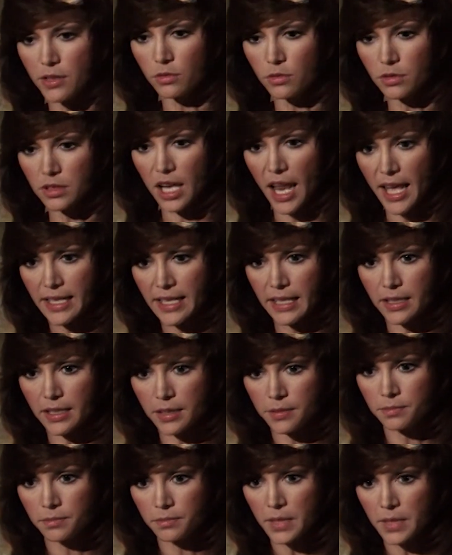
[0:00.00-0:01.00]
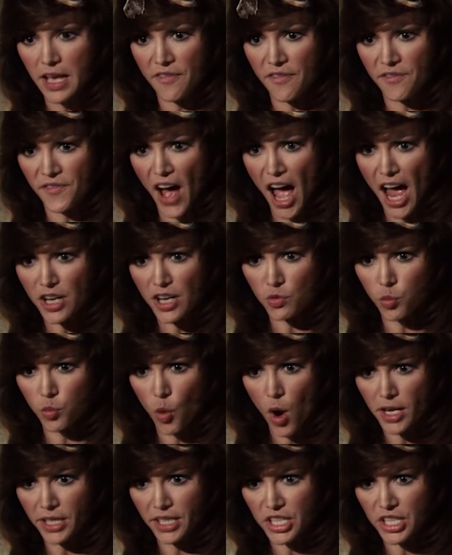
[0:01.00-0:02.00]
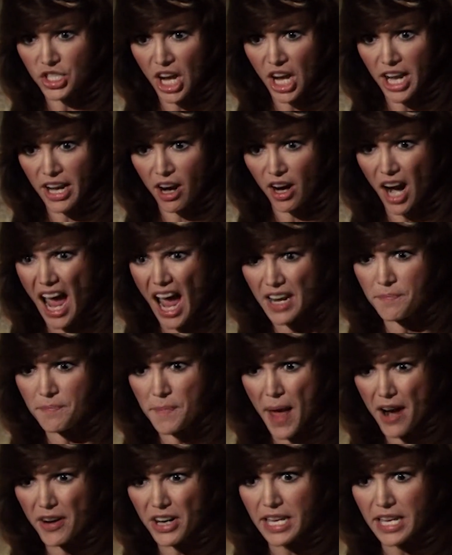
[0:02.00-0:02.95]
Just Victoria Principal doing her wide-eyed yelling thing once an